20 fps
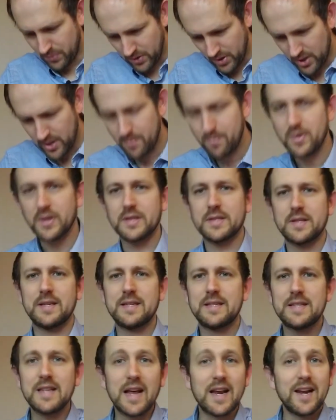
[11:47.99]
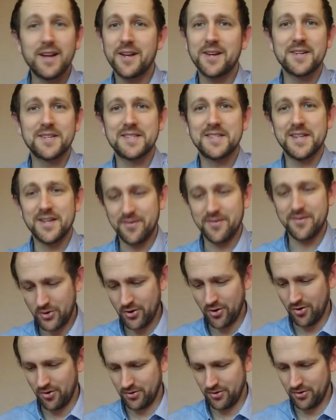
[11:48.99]
purpose, the delicacy of
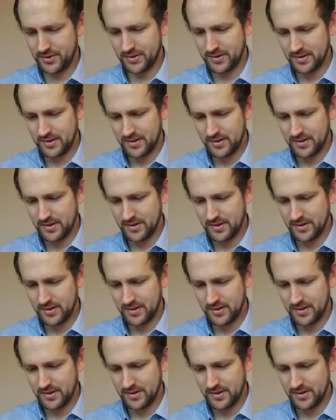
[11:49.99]
God